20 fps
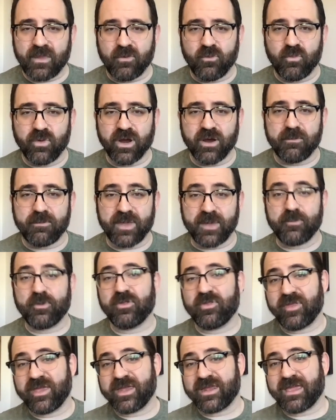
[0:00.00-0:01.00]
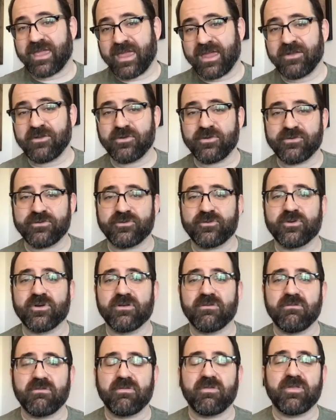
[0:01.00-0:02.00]
where people lit candles
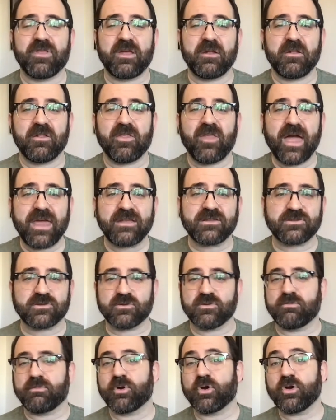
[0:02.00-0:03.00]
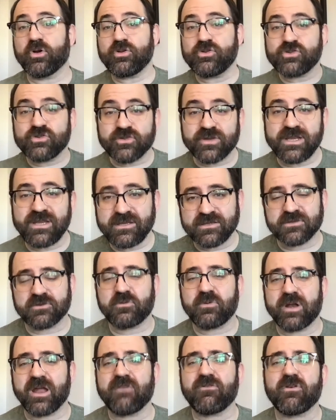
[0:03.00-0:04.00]
or lit lights or burned trees or
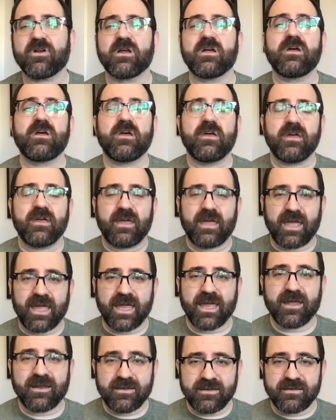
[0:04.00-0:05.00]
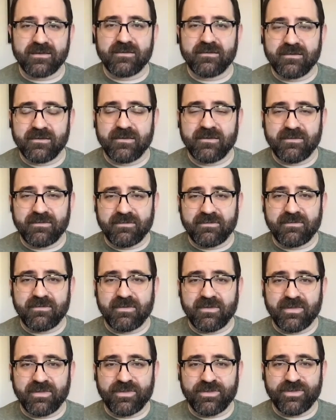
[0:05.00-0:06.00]
whatever. And
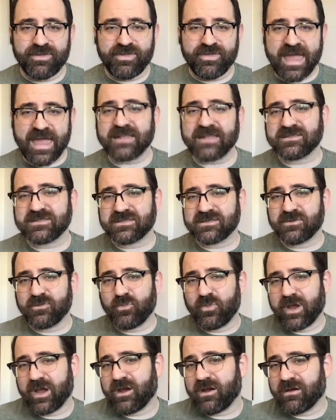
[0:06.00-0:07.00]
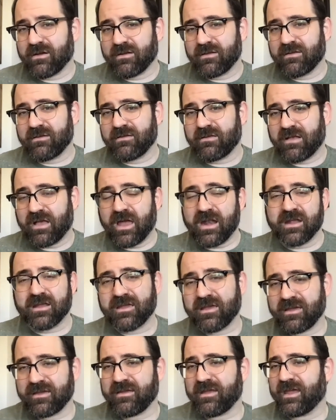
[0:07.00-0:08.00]
that's where
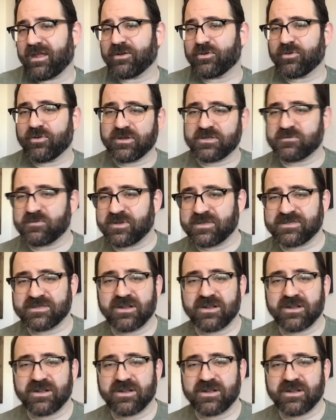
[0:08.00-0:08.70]
Hanukkah and Christmas